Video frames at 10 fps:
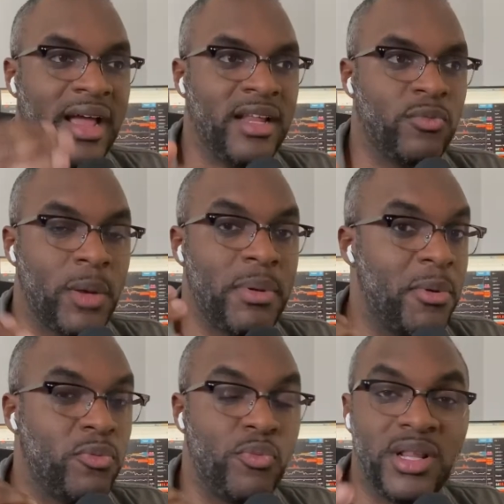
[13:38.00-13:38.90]
height when
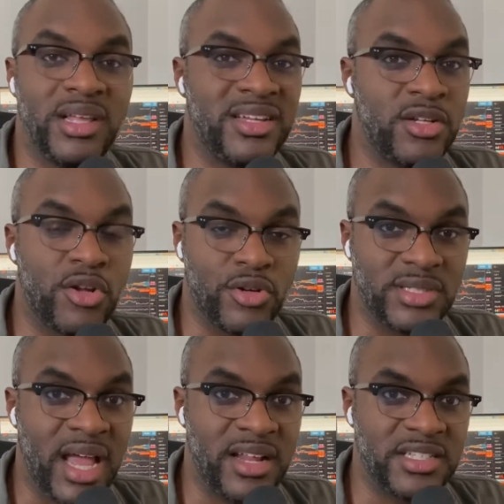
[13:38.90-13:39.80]
people really didn't
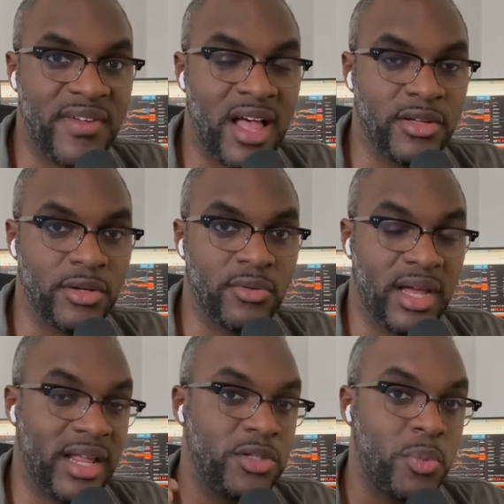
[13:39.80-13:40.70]
understand its value,
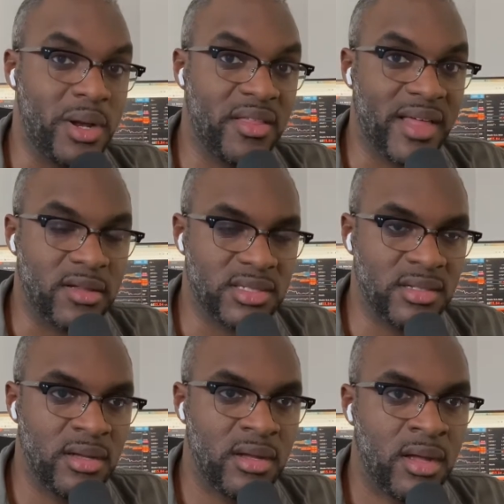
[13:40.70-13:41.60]
it hit
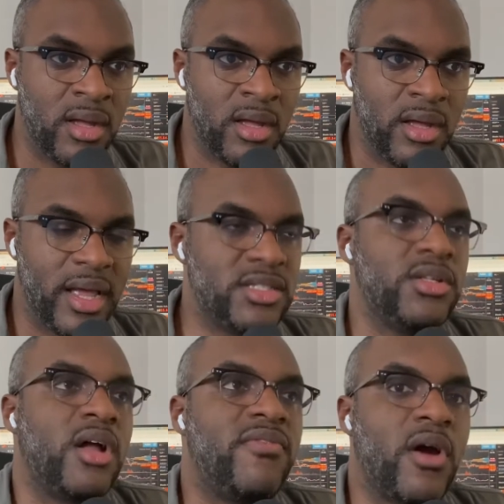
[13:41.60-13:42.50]
$20,000, it's
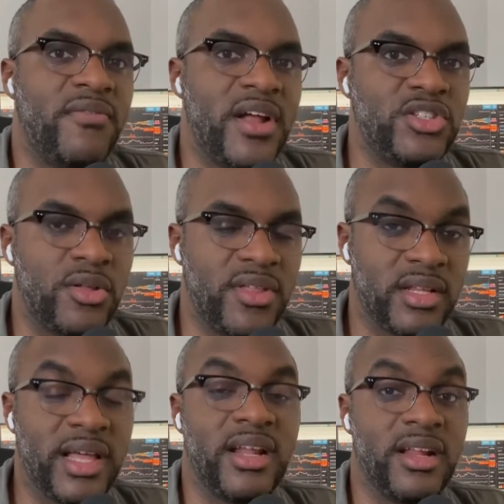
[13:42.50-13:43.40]
not far-fetched to
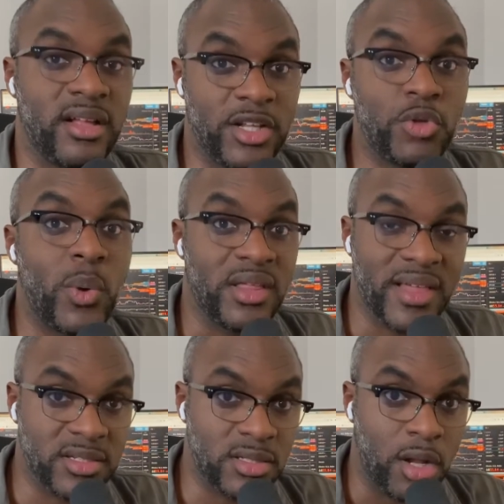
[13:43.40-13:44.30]
think that it'll hit
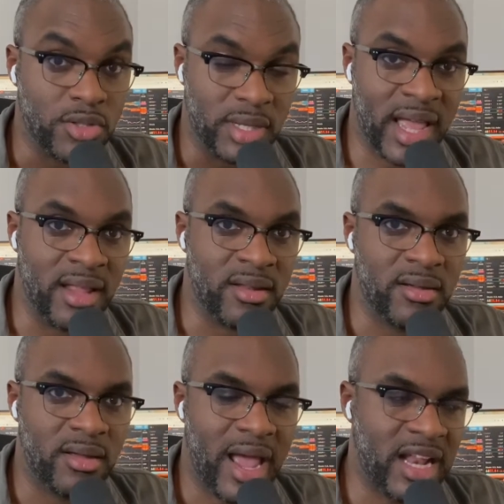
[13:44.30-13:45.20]
$20,000 again.
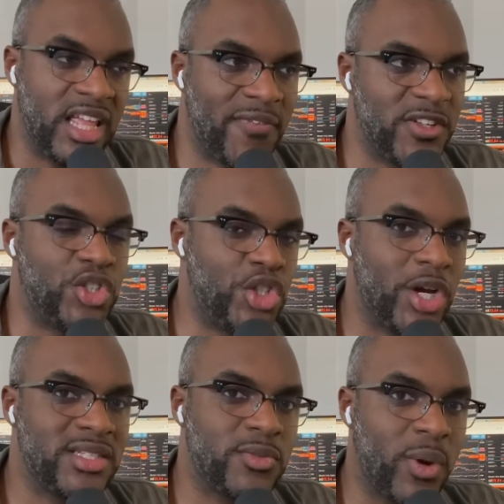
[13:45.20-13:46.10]
And if it
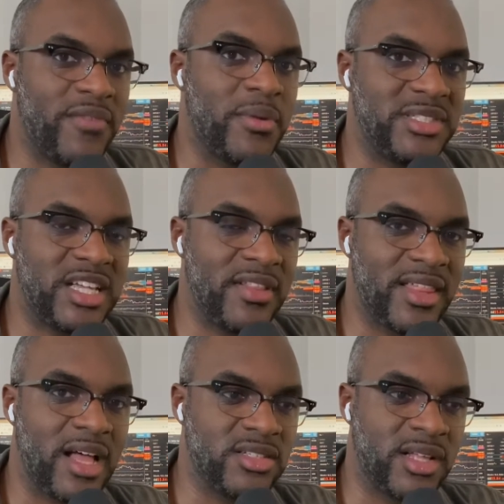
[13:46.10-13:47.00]
just went from
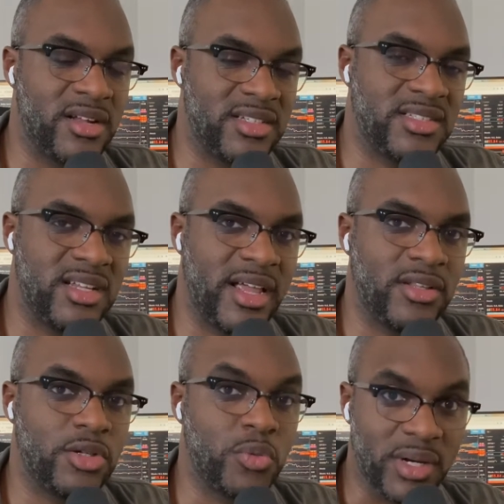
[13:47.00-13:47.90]
$7,000 that it is
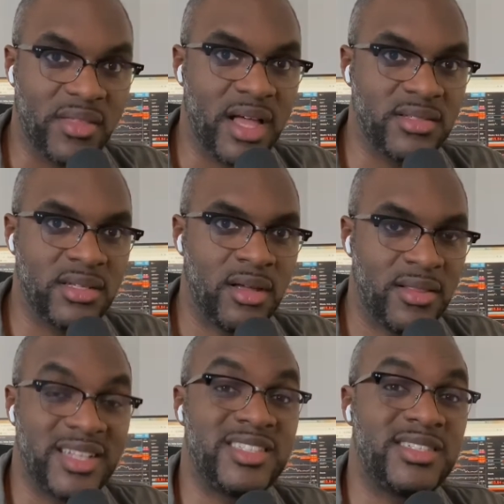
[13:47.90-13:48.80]
today to $20,000,
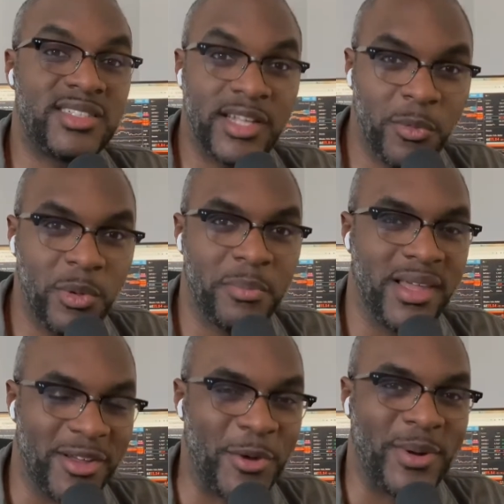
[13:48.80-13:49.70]
that still would
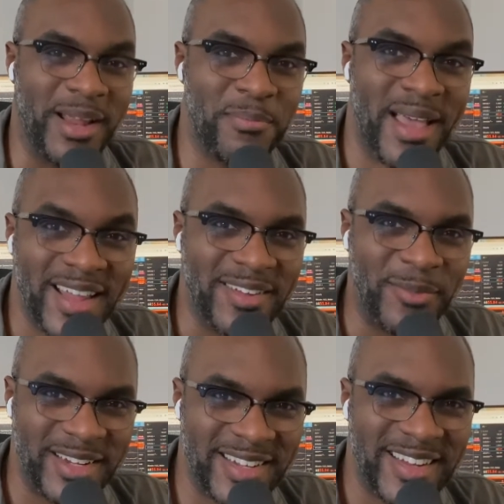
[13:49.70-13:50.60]
be a great bet,
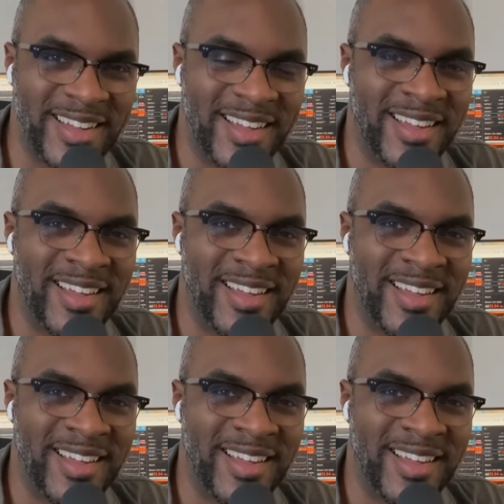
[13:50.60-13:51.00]
wouldn't it?